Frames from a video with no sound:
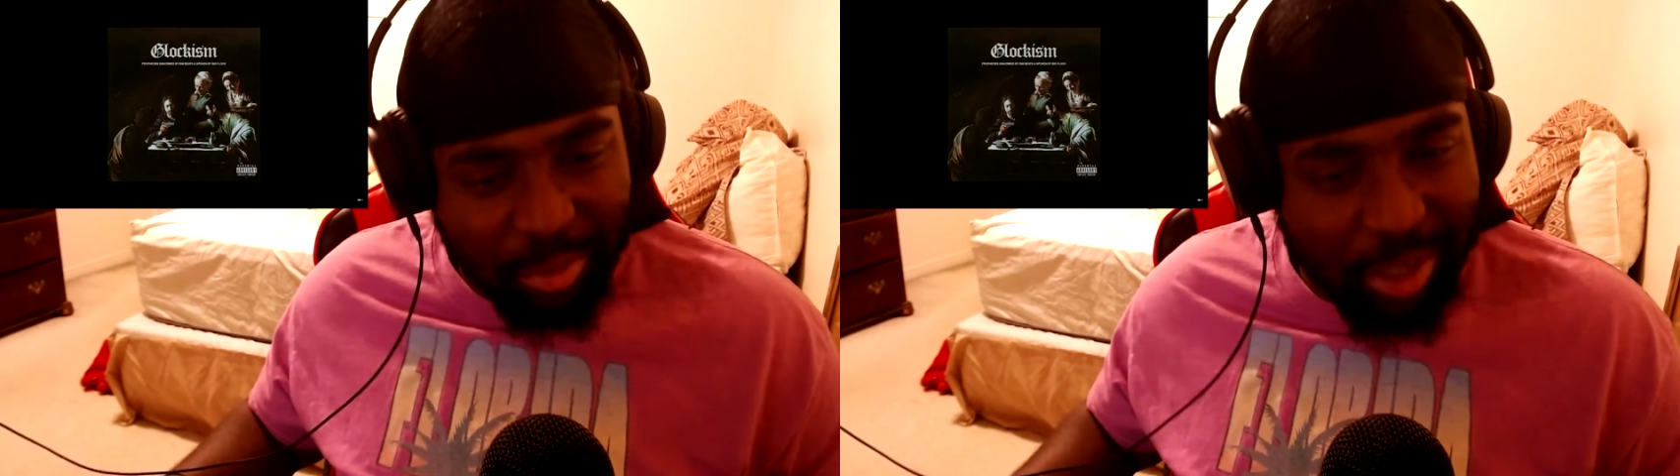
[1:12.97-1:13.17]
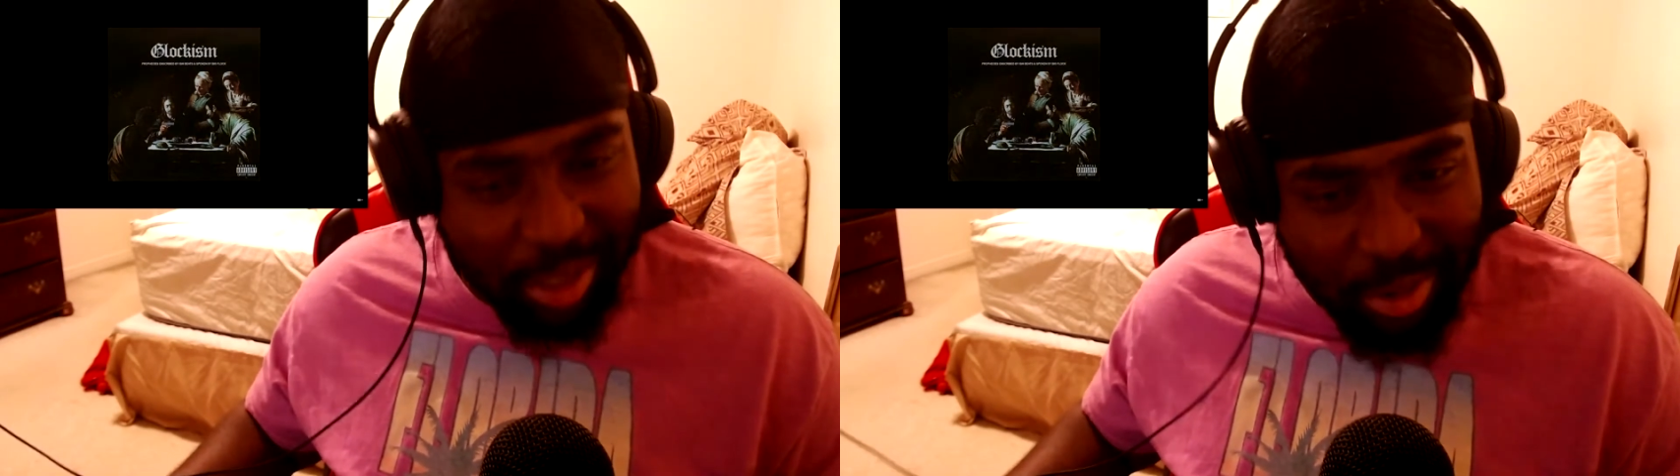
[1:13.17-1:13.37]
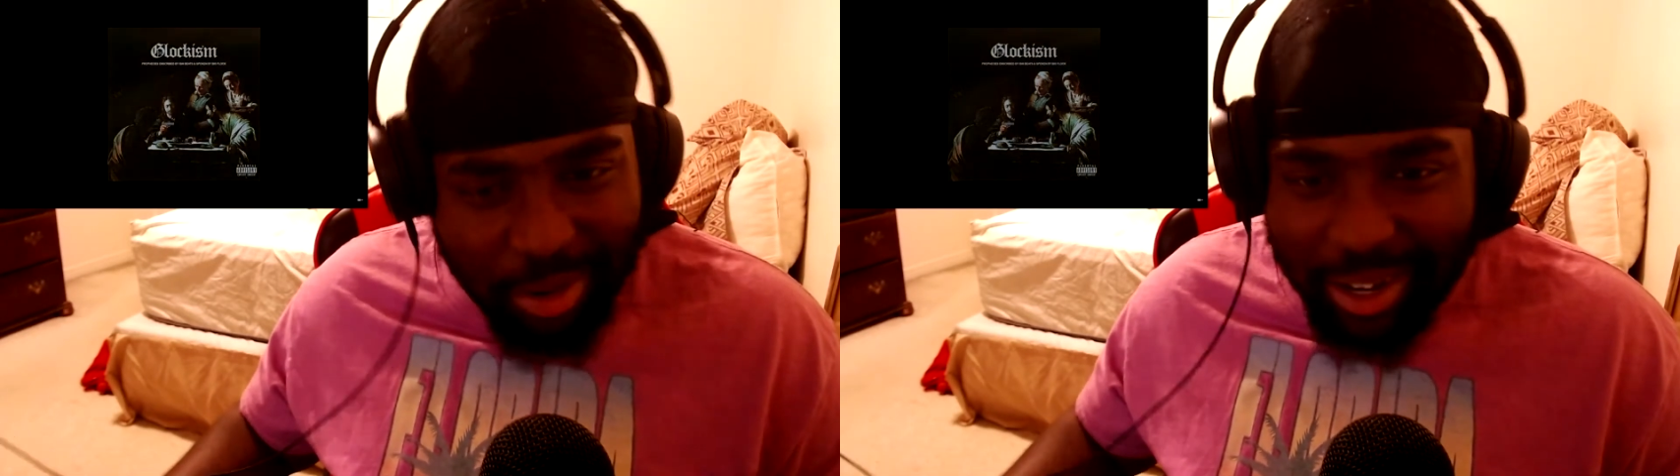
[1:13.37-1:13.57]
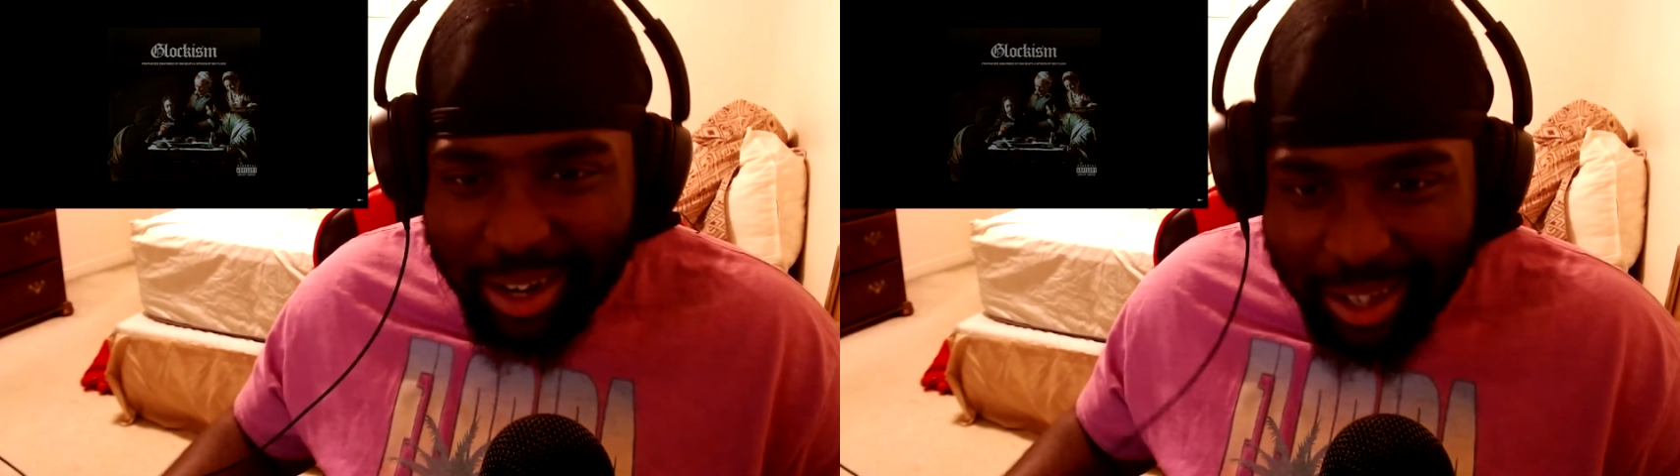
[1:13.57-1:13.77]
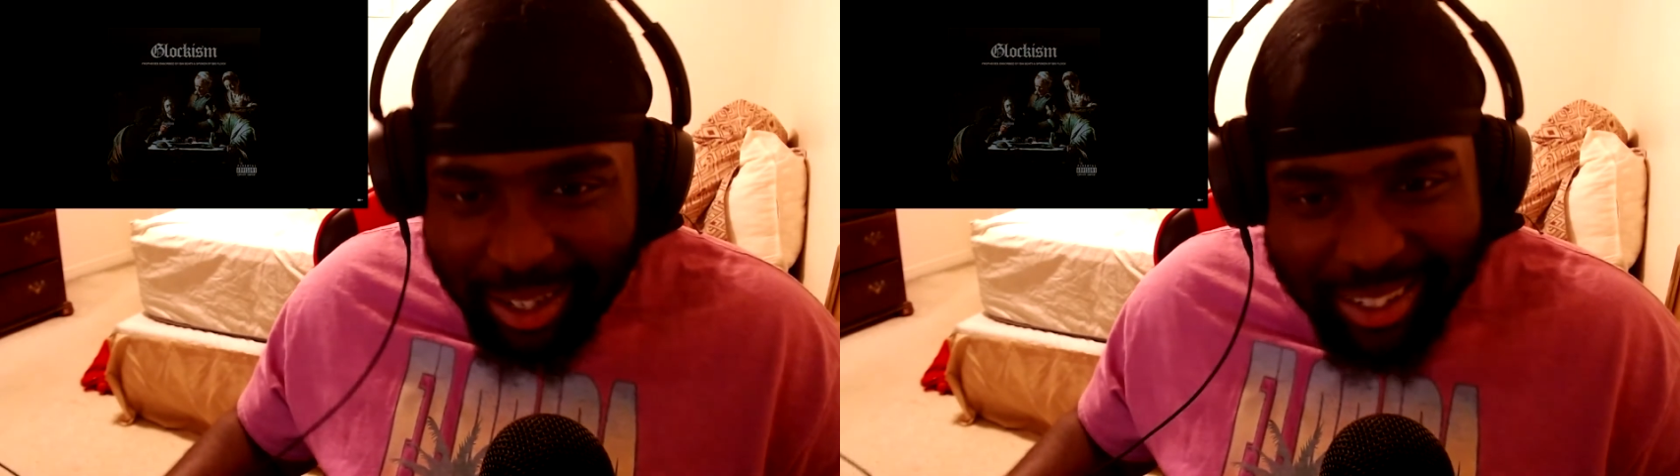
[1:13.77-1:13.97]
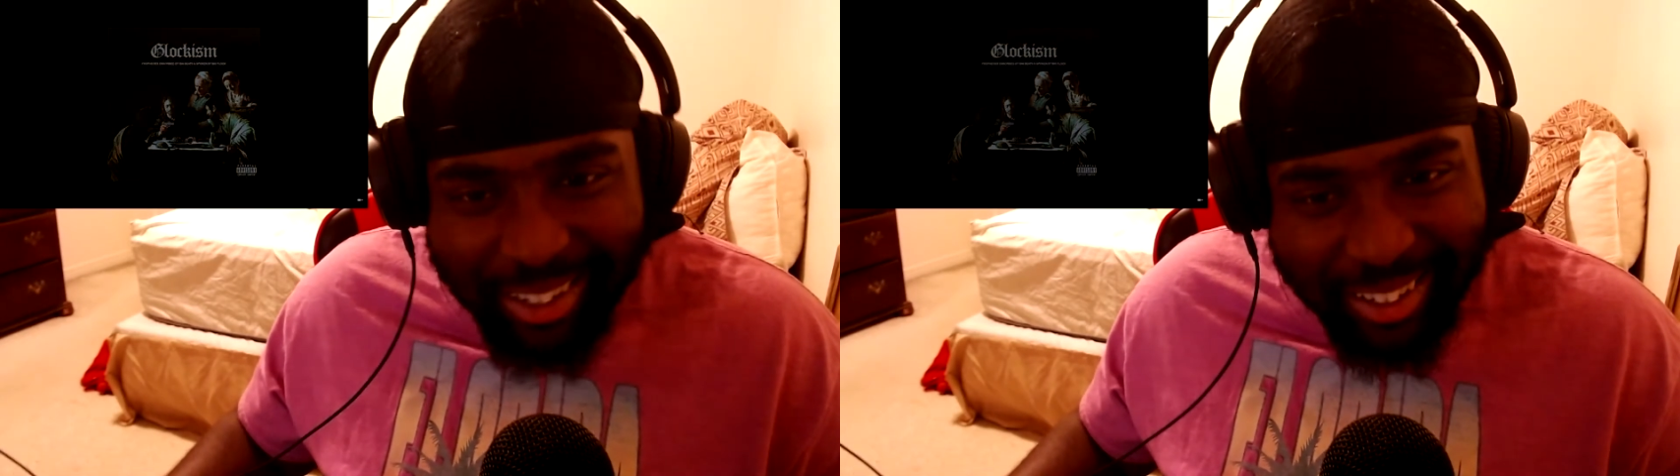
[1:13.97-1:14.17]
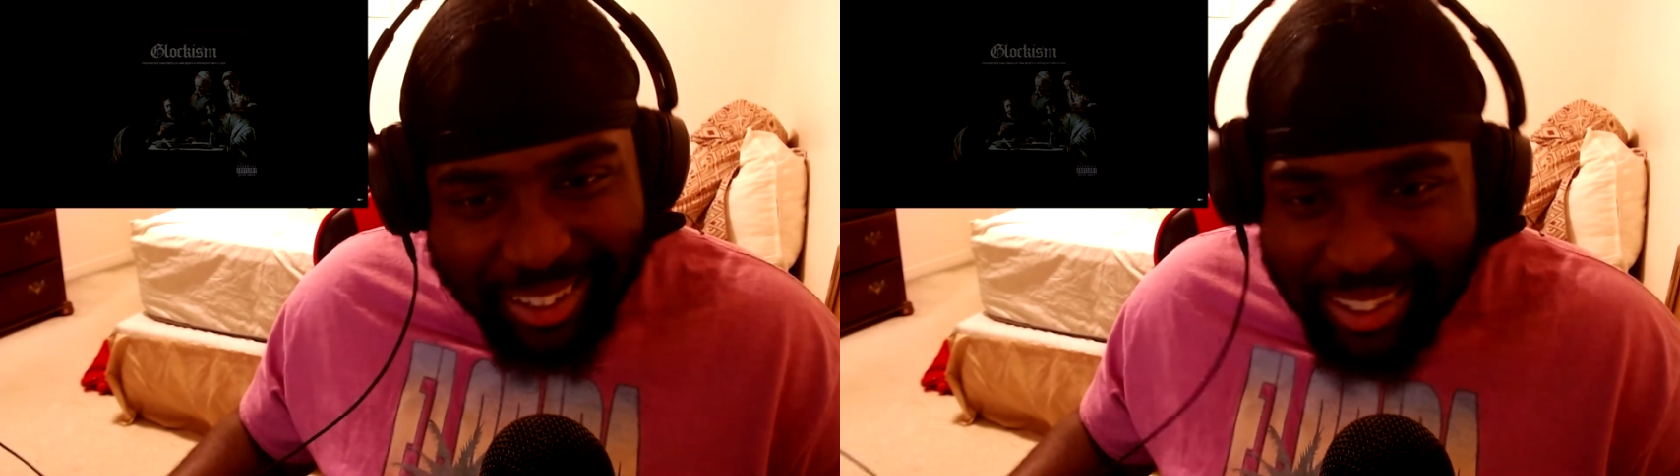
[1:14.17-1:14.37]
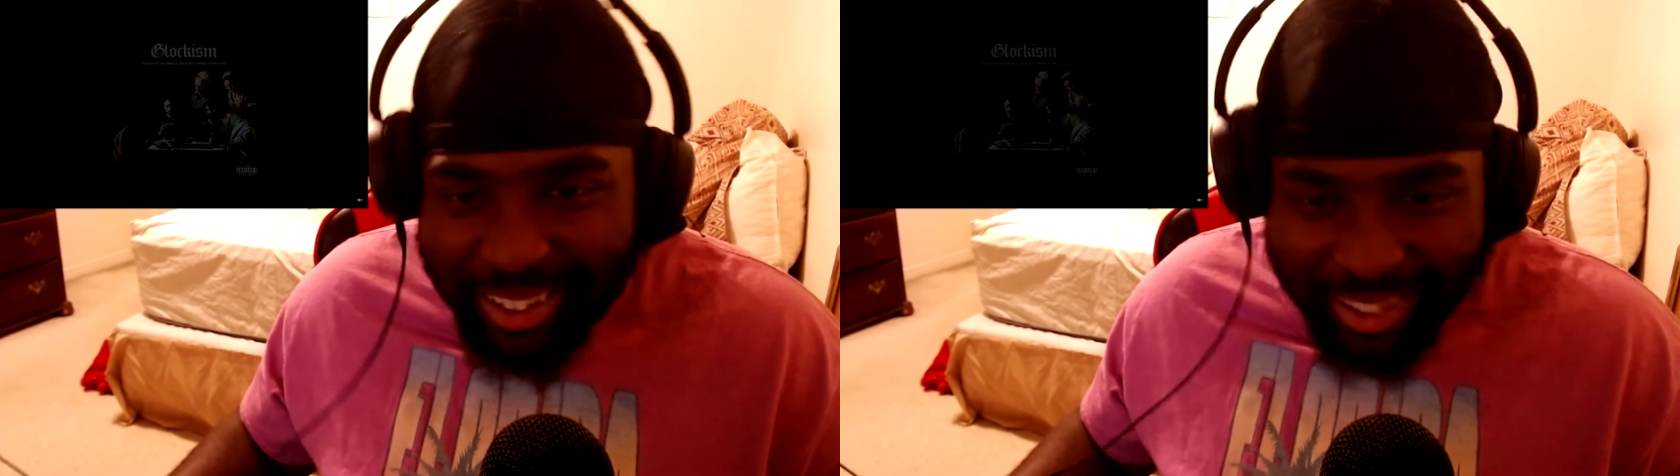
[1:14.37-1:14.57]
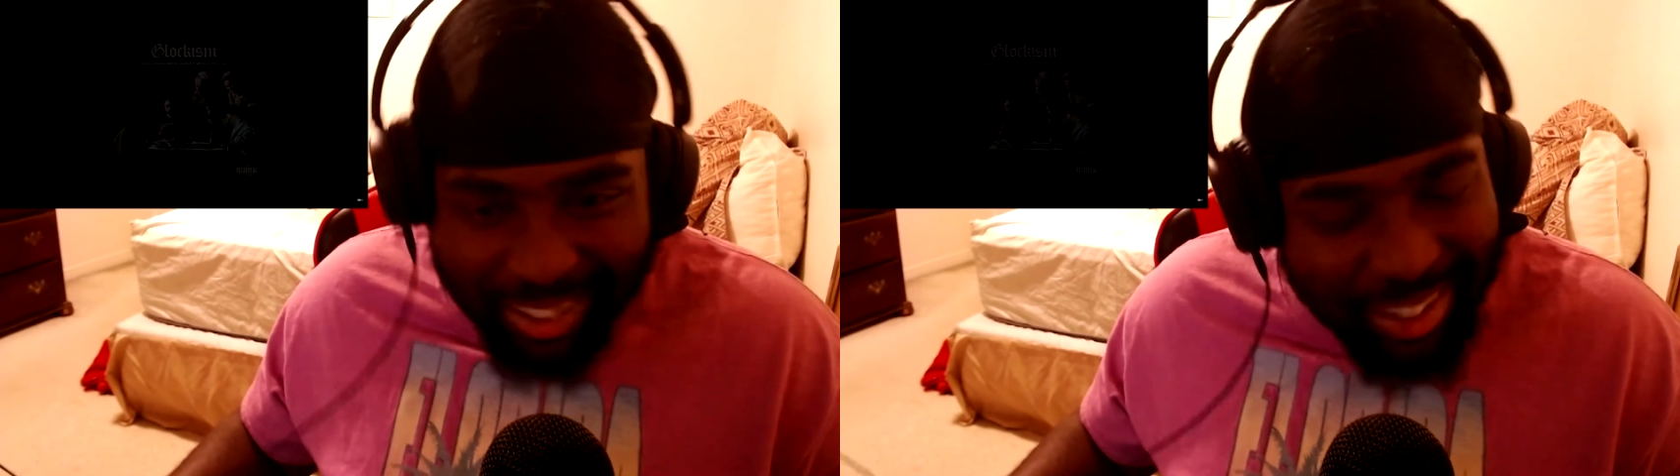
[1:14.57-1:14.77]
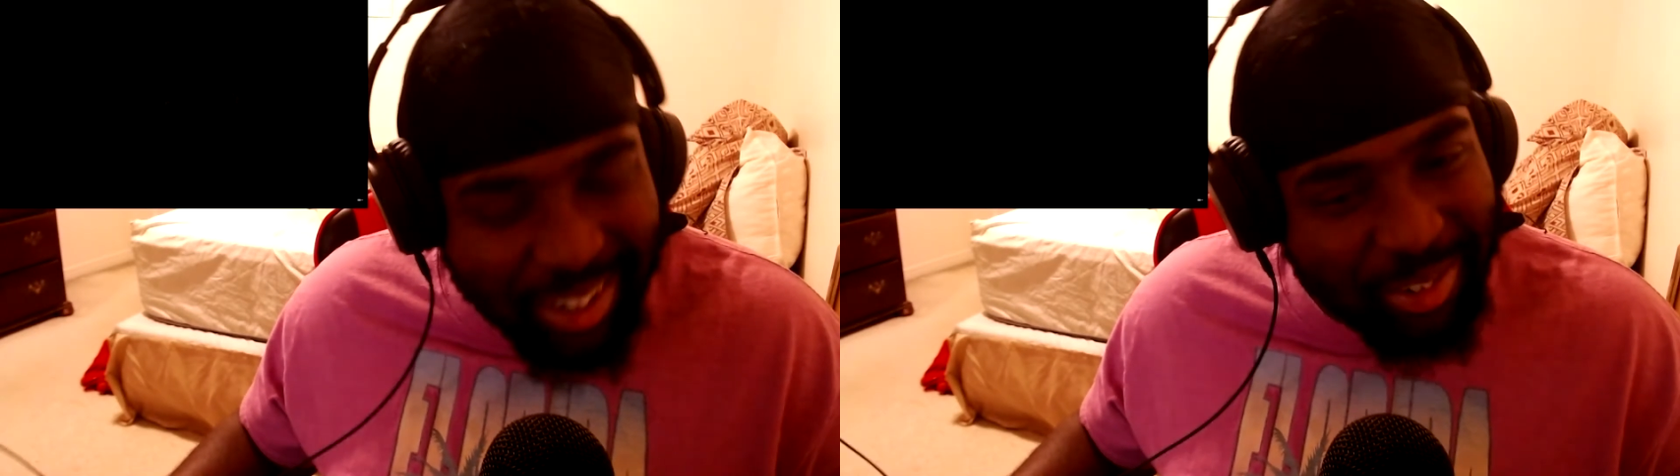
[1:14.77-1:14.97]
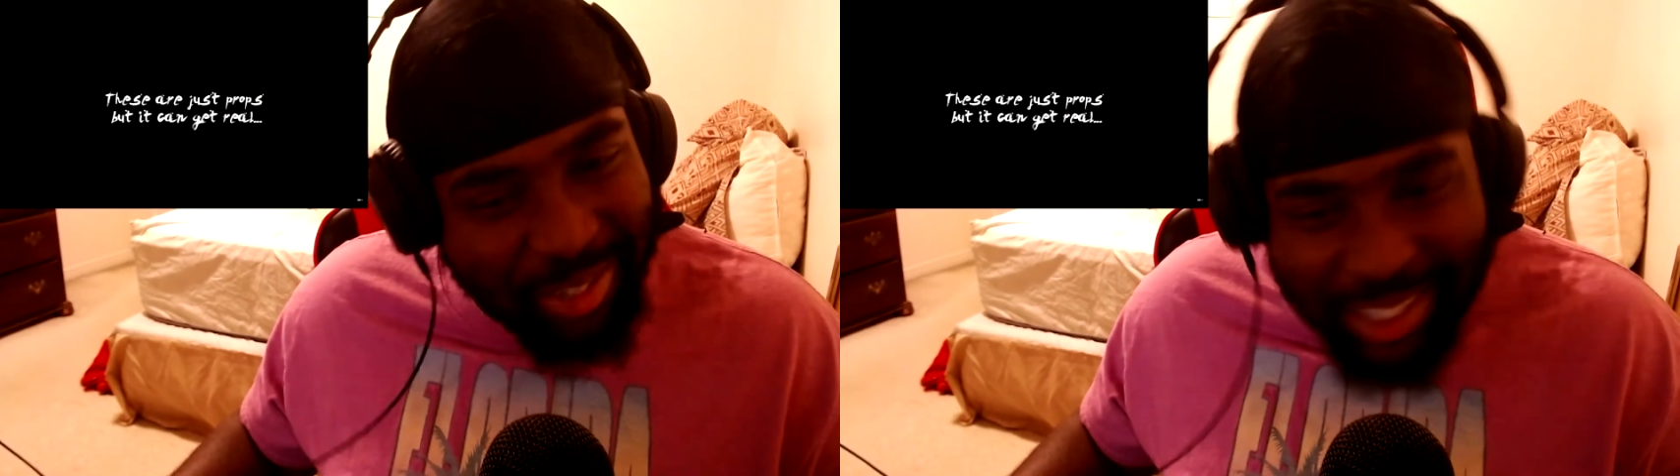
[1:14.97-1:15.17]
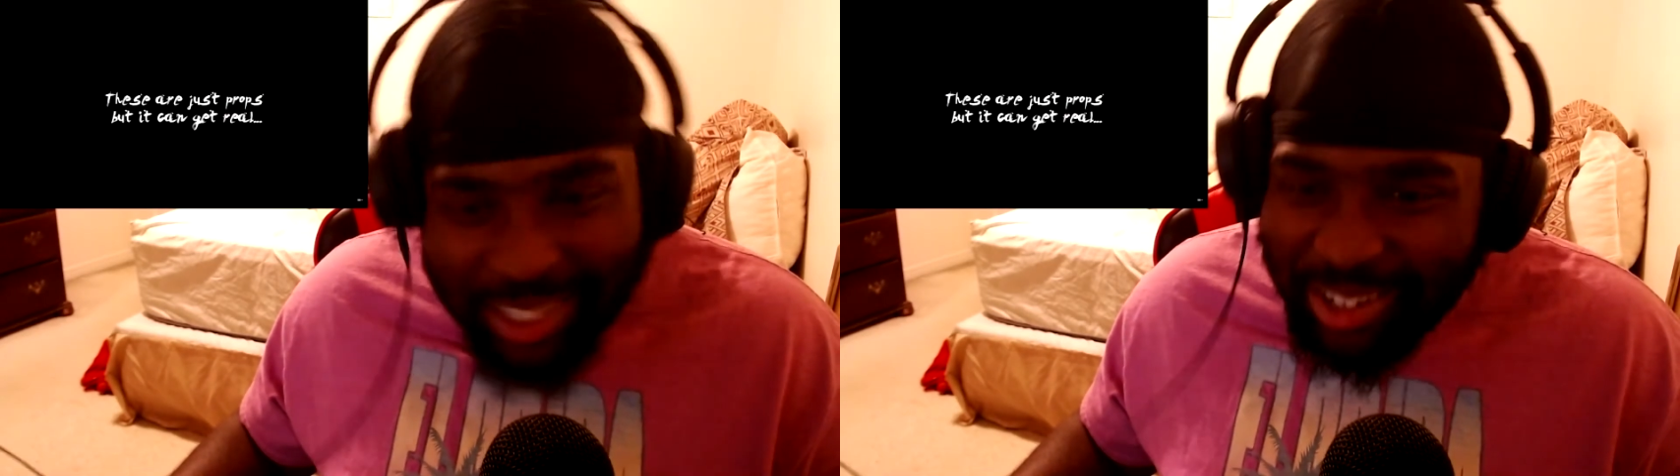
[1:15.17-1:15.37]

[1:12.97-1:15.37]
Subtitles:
What's going on? What's